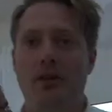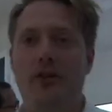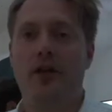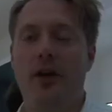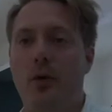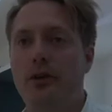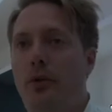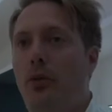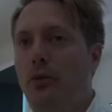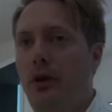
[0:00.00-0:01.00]
is a 1 to
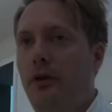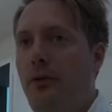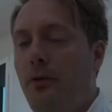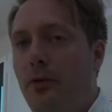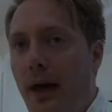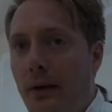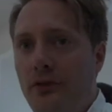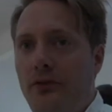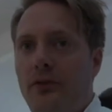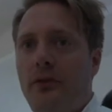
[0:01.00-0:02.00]

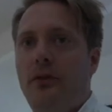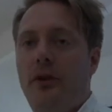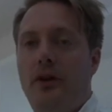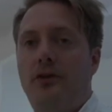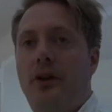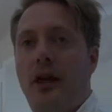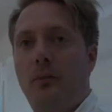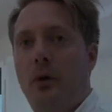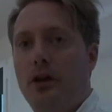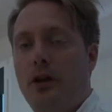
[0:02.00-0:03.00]
300,000 scale
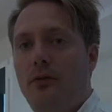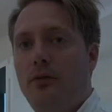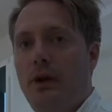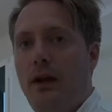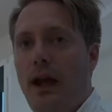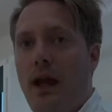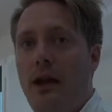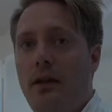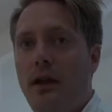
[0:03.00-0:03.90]
model of Greenland,